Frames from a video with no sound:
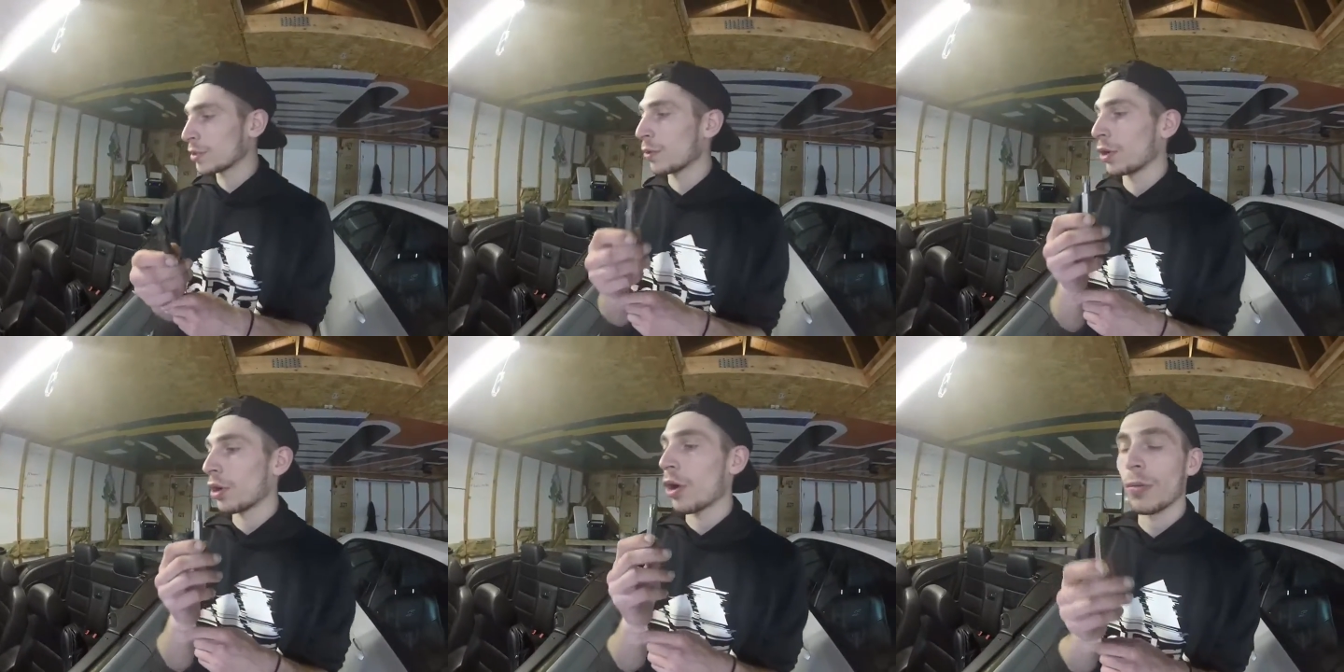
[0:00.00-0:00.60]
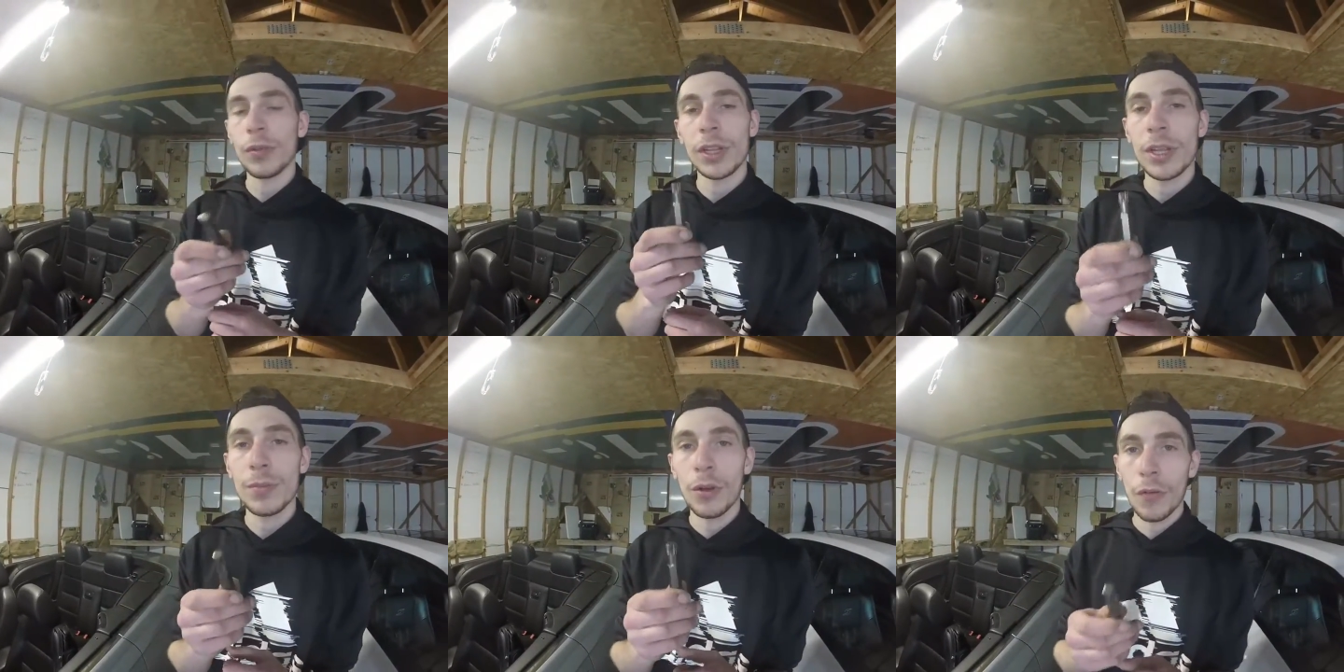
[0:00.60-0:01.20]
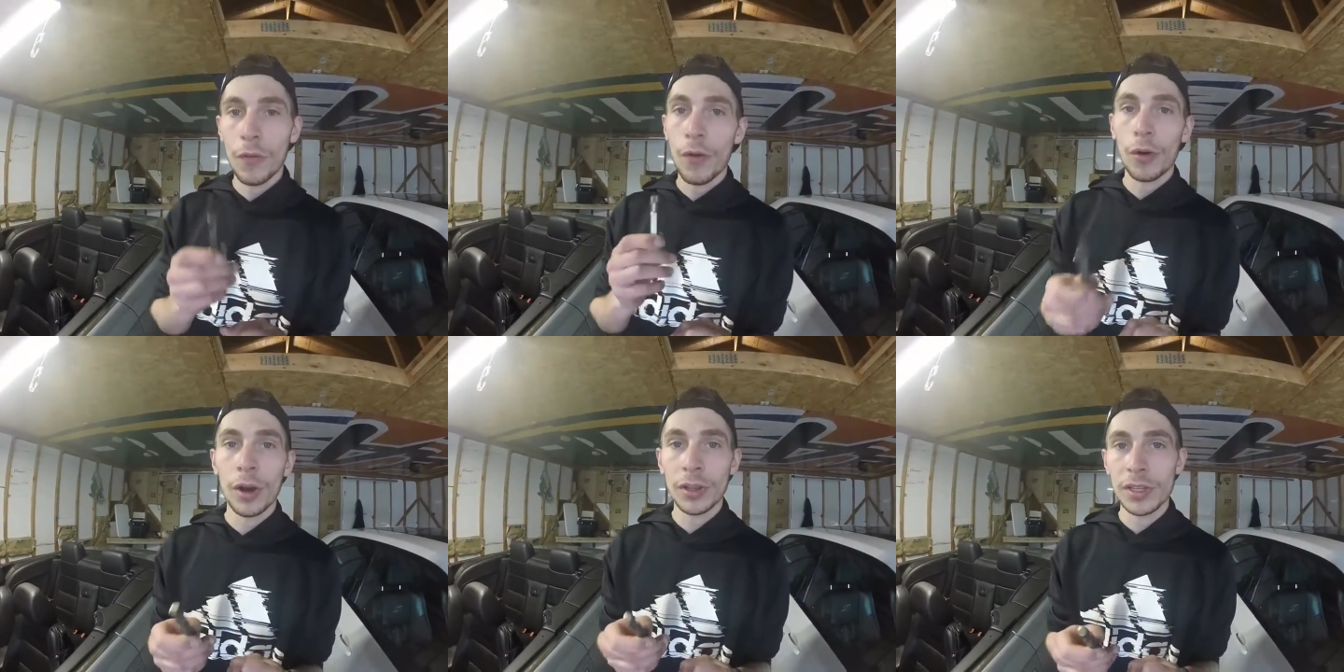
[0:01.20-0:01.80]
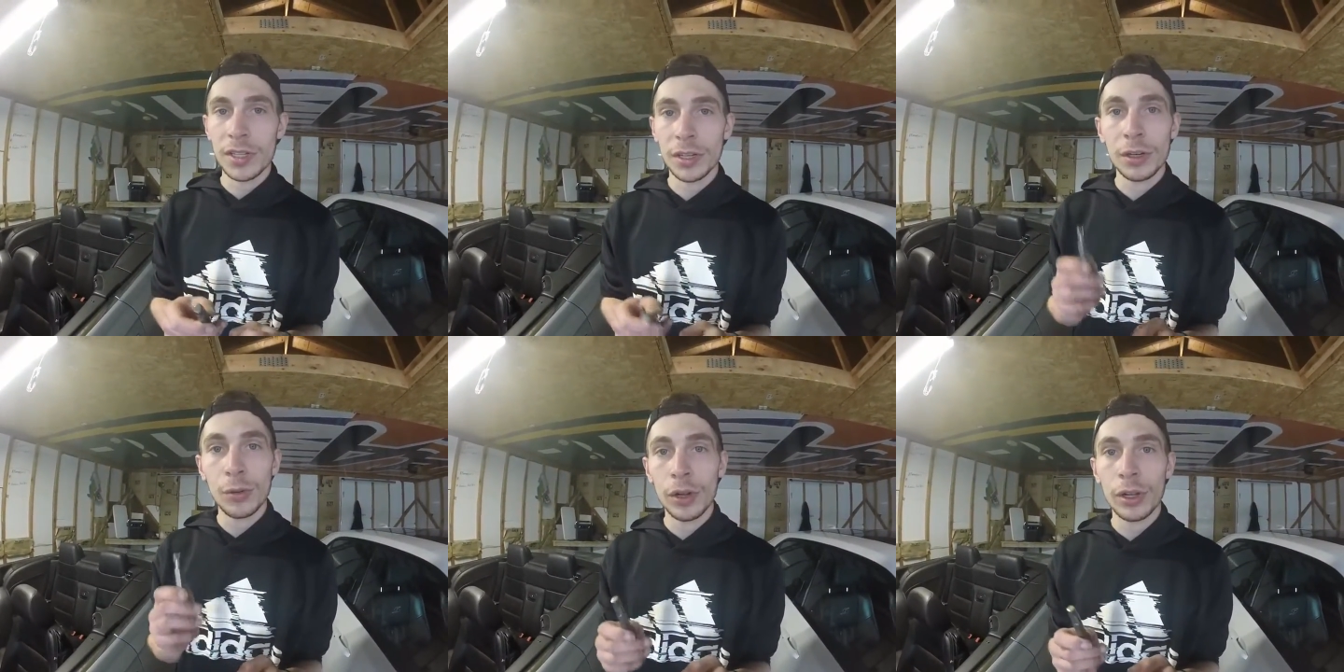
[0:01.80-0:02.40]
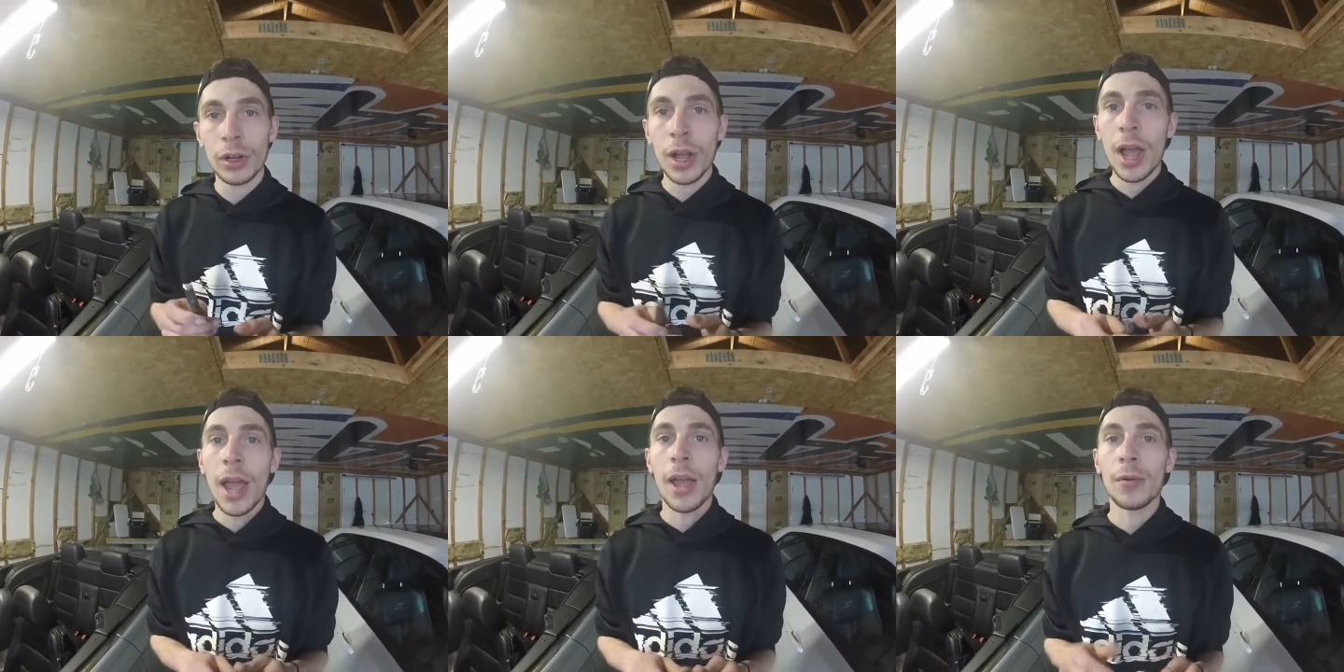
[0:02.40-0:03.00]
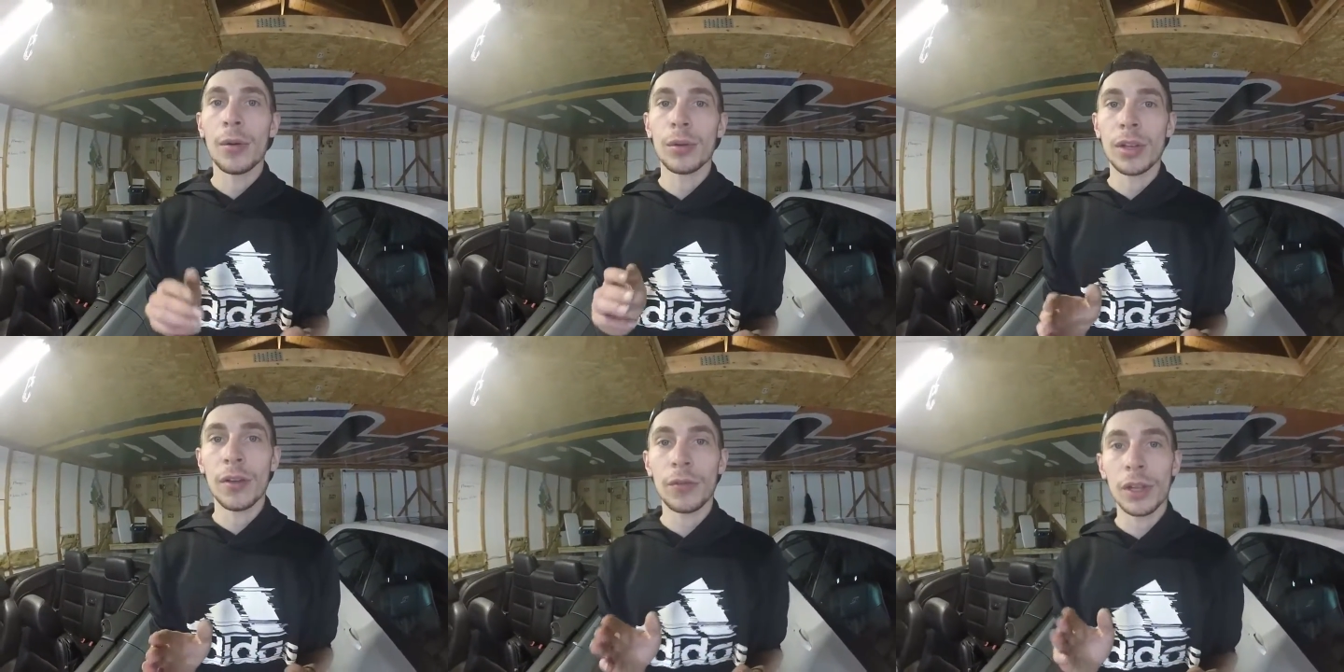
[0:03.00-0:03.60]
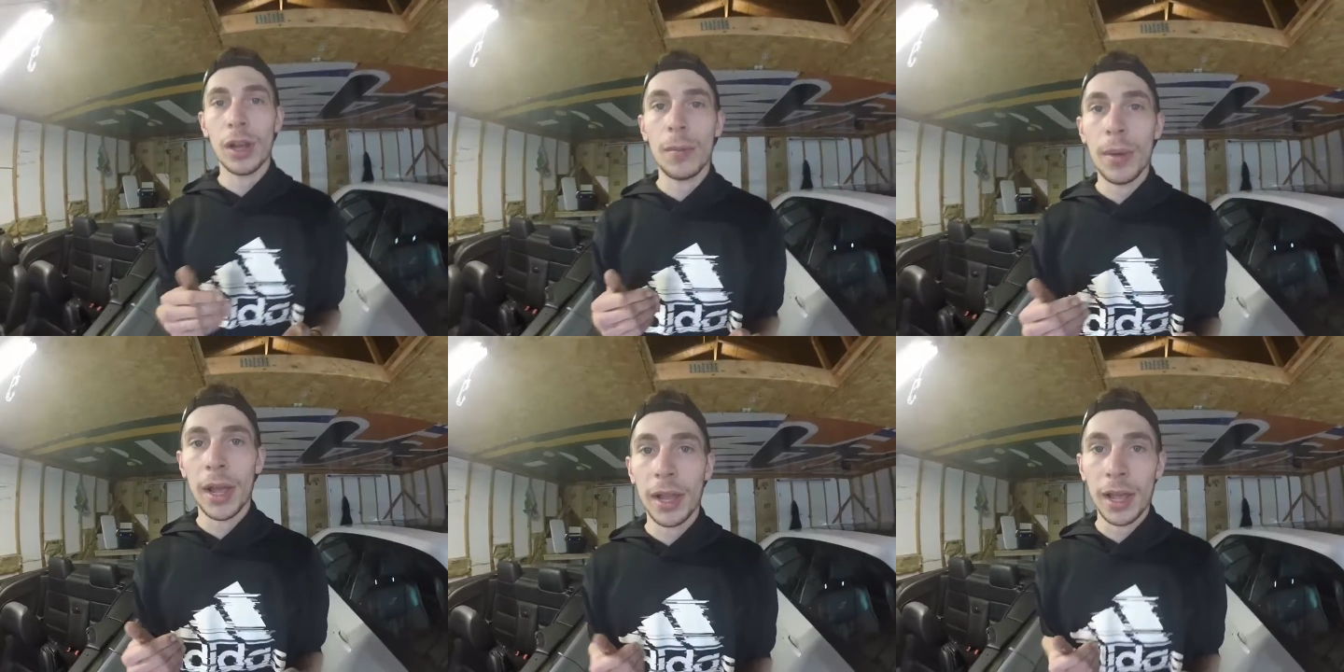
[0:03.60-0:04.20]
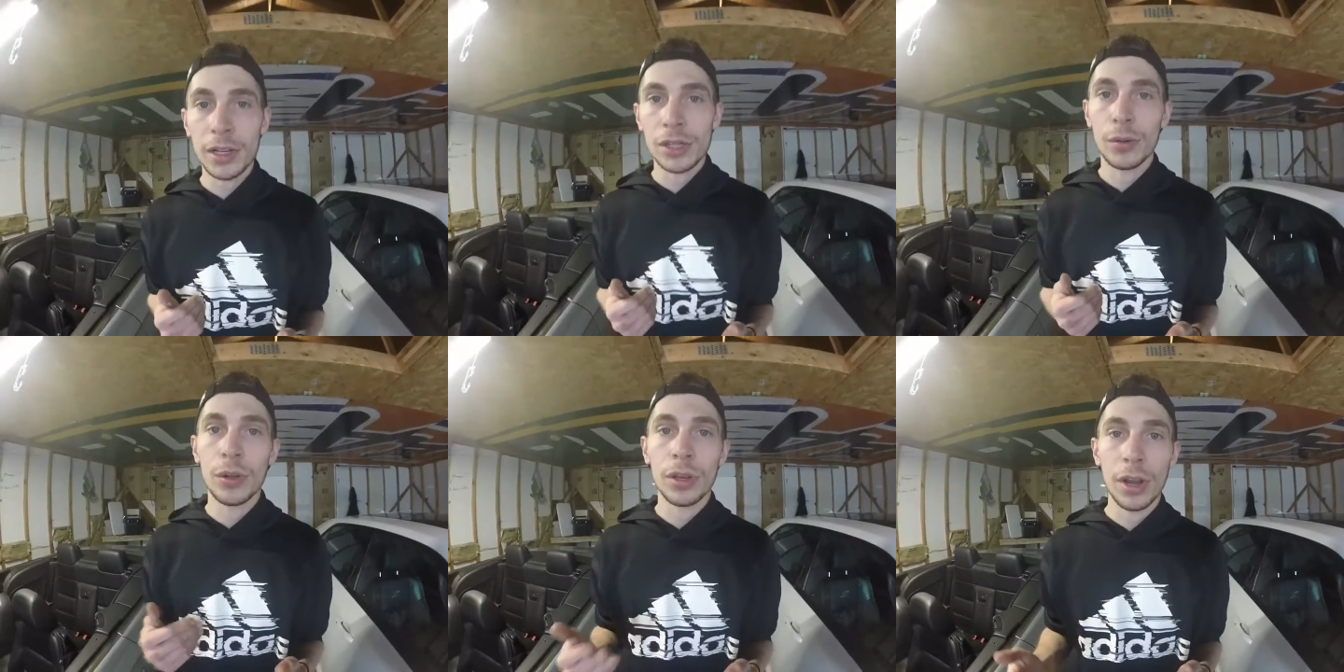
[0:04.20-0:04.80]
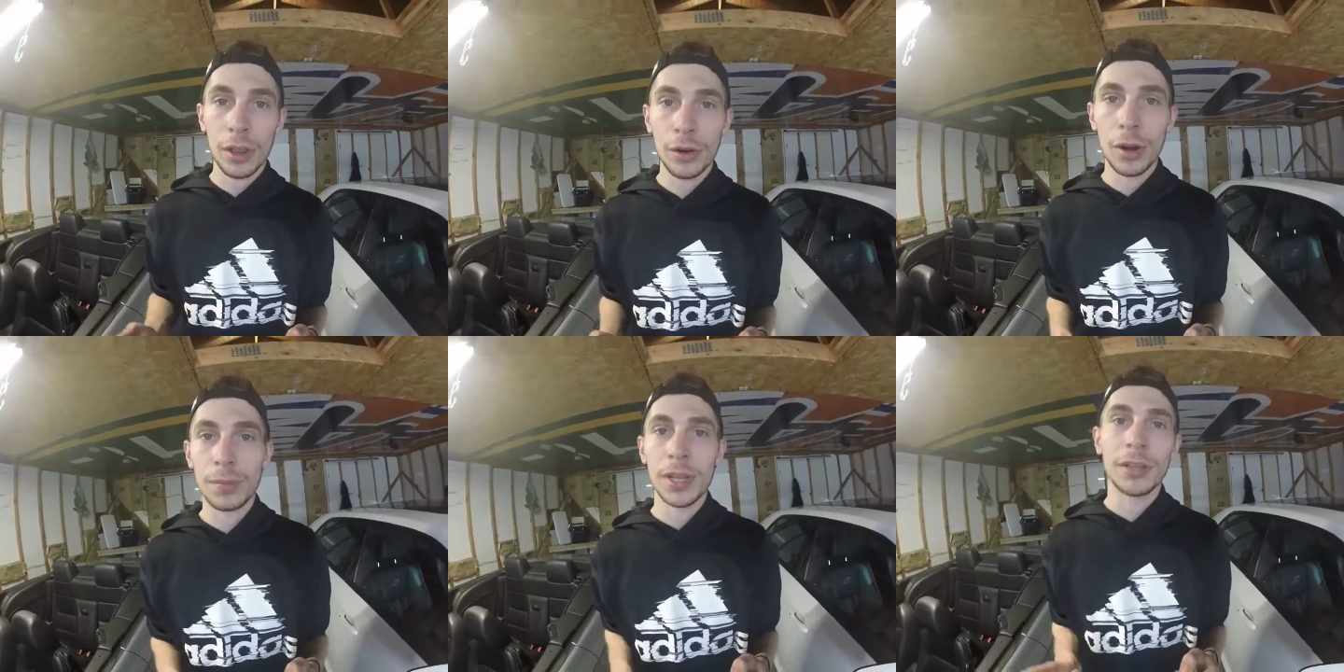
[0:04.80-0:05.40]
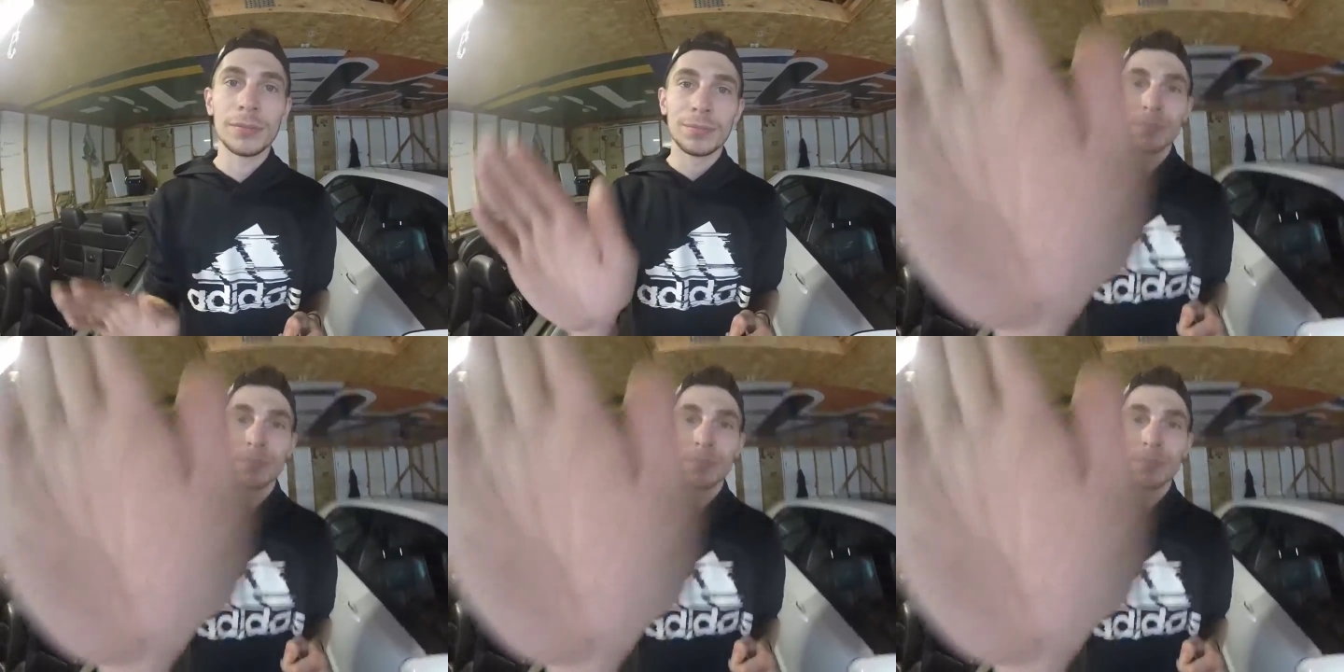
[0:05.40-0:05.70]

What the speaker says: So we're going to hopefully keep moving forward on the steering wheel, and we will definitely come back at you with another update.